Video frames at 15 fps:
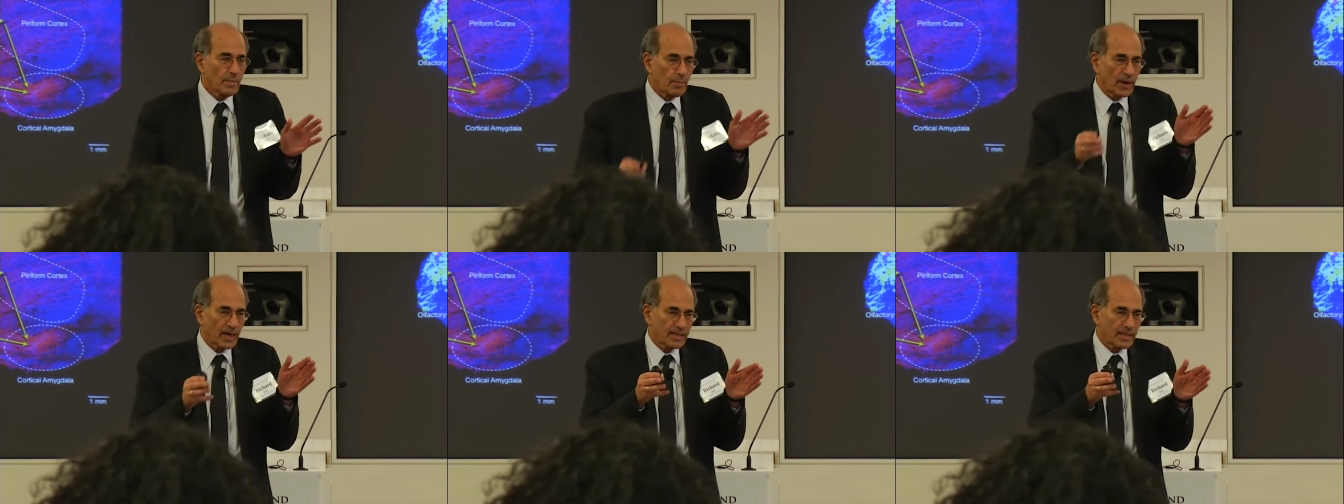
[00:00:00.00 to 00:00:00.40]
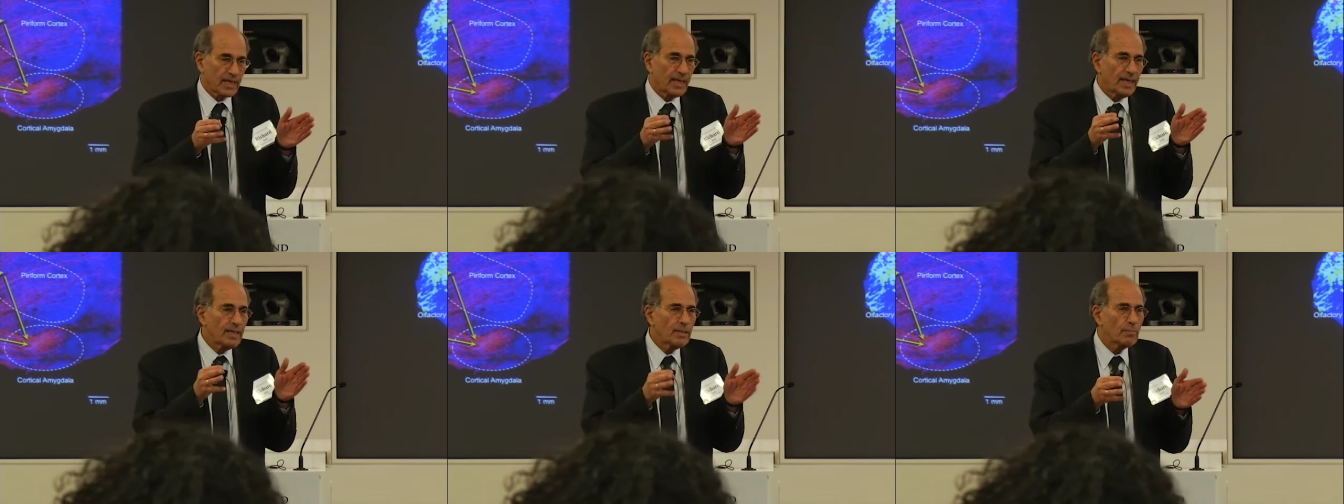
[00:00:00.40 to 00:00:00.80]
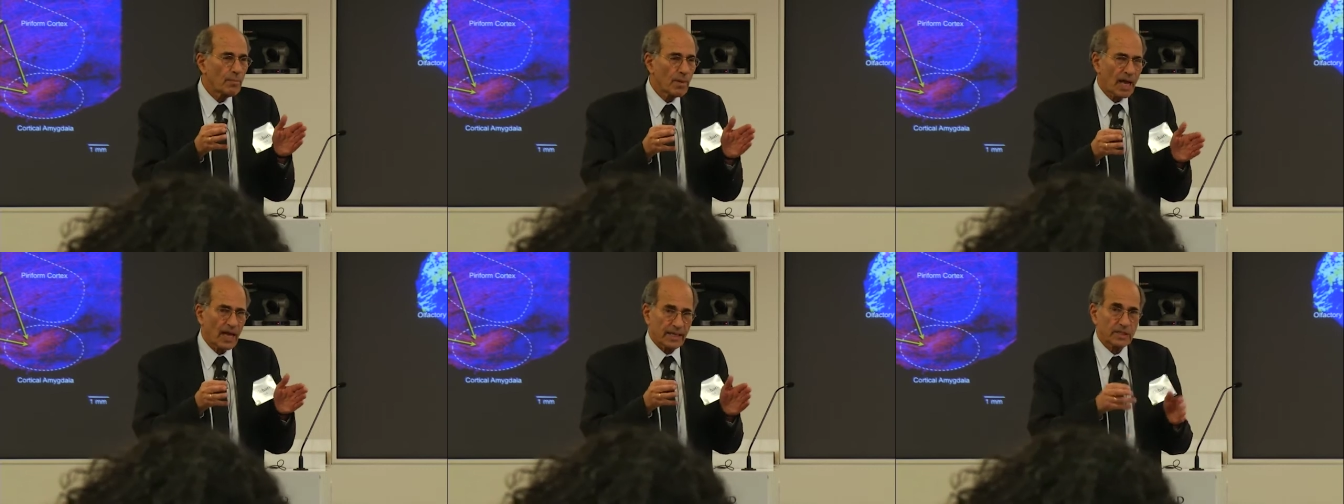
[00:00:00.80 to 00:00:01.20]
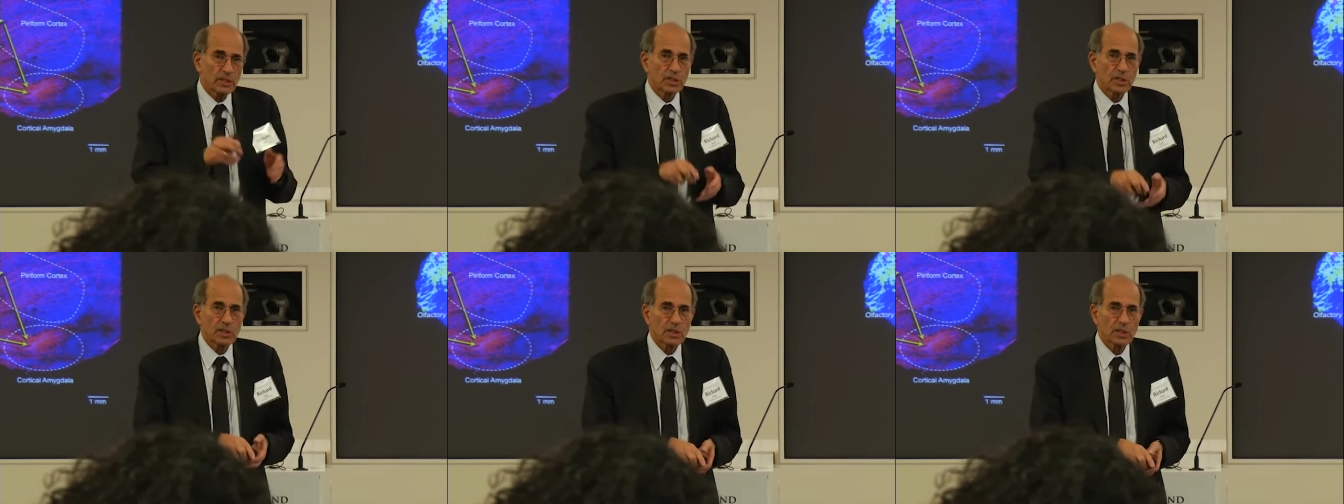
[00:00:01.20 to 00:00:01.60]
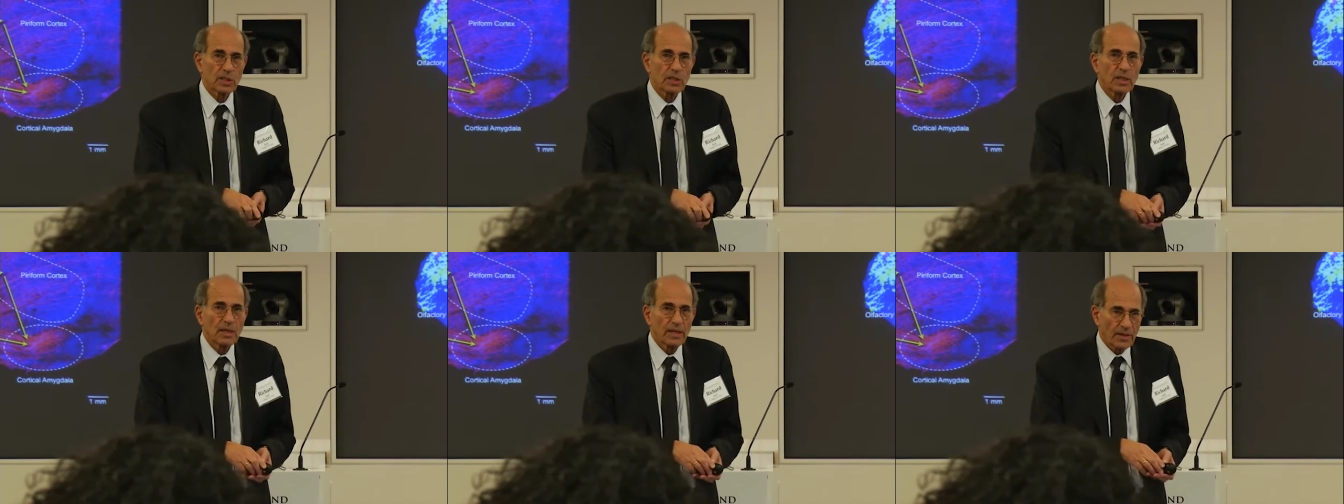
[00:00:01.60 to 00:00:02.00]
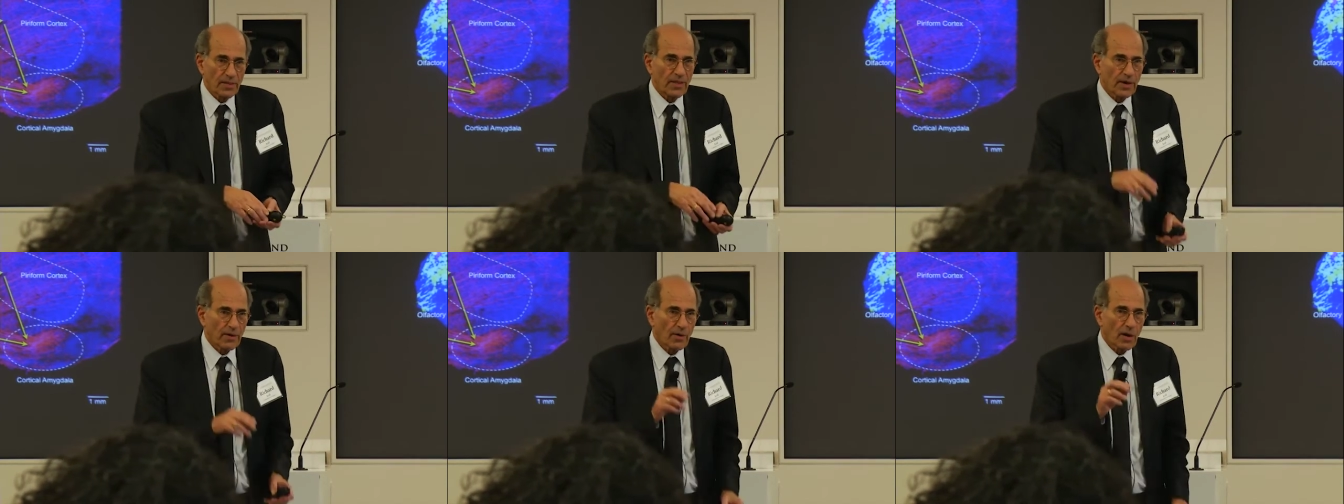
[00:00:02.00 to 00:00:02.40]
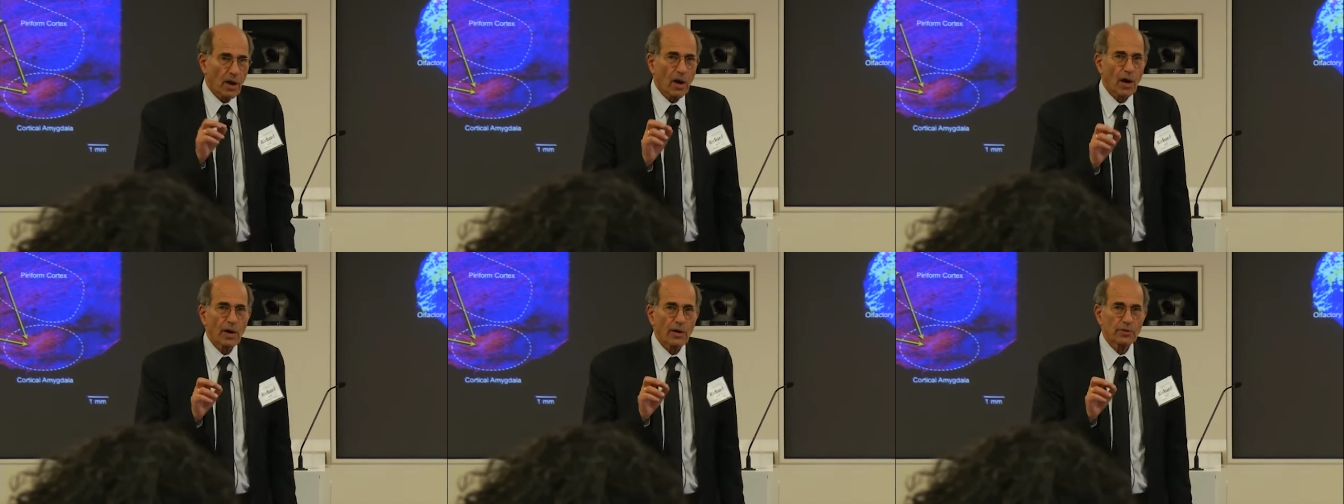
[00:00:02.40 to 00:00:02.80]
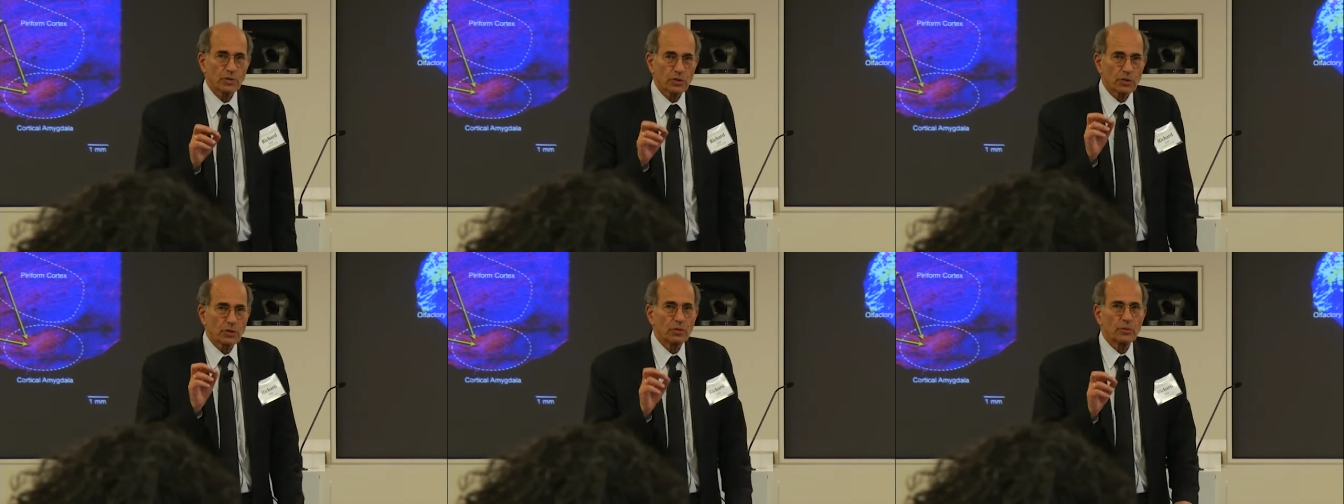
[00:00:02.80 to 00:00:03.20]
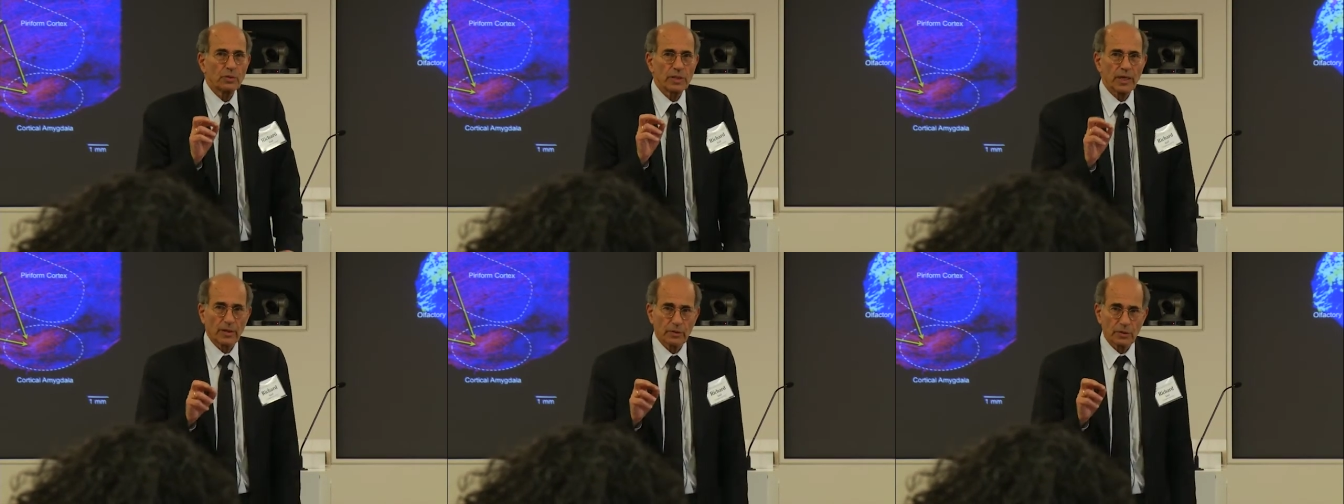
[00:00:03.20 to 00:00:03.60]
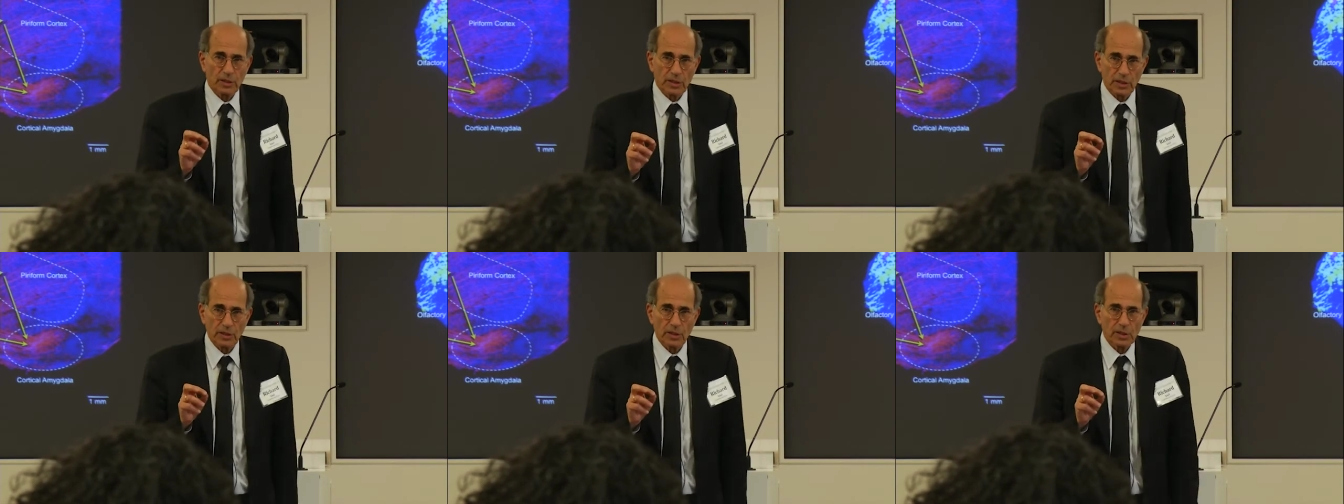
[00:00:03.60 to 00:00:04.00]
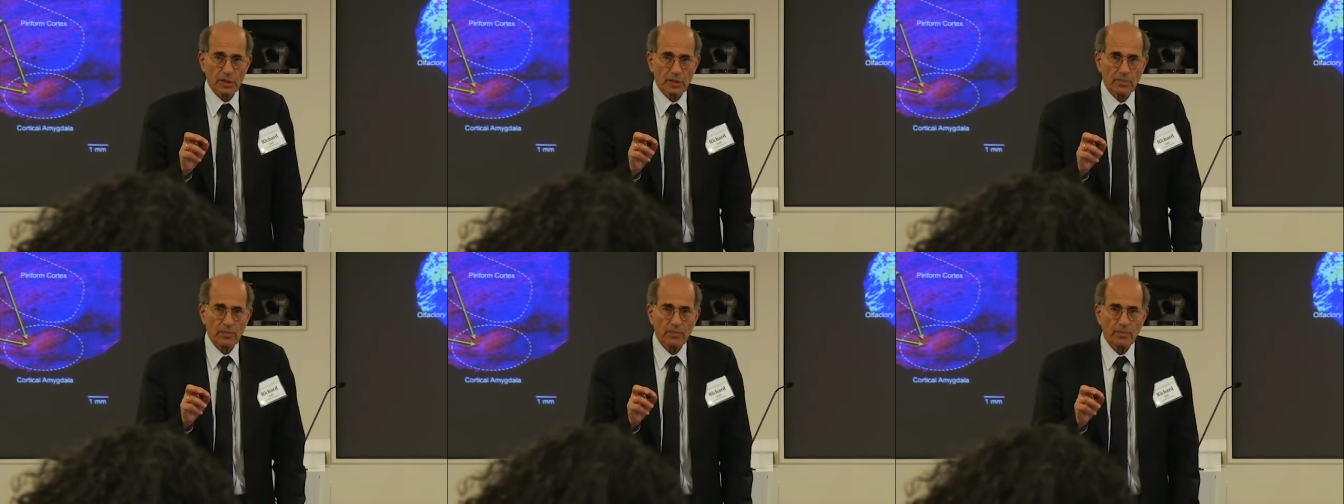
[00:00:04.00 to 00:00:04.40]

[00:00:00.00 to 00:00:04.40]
But in mice, there are two noses.